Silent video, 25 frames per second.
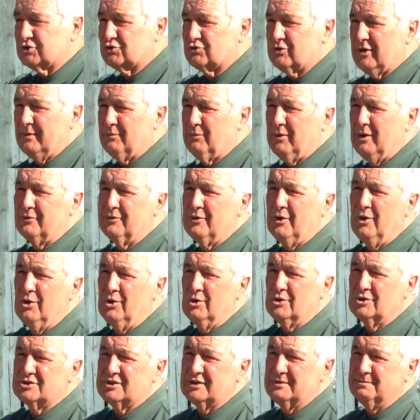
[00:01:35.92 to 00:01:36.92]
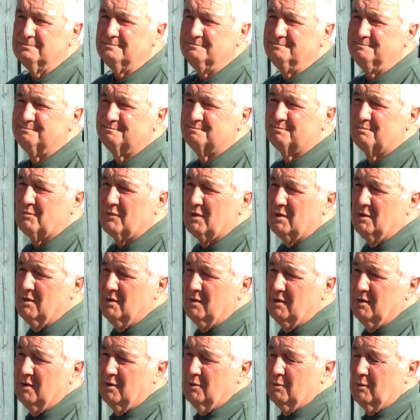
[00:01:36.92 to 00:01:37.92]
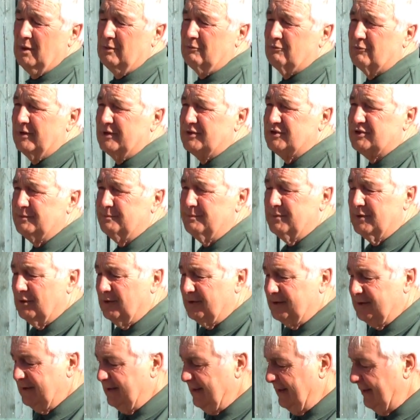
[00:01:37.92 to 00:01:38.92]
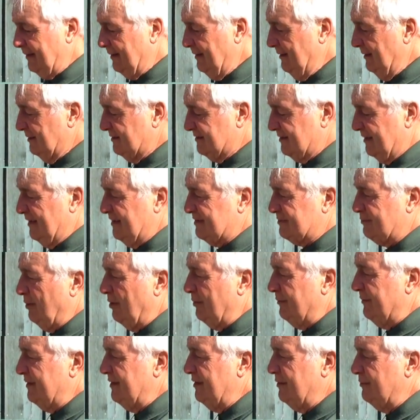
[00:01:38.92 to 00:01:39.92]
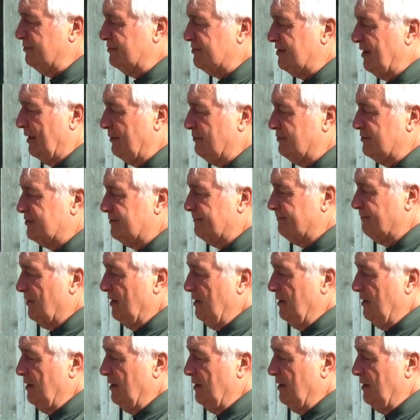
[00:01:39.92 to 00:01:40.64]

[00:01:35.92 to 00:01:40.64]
strap won't hurt him, won't wrench him behind the neck. So that's why we use those.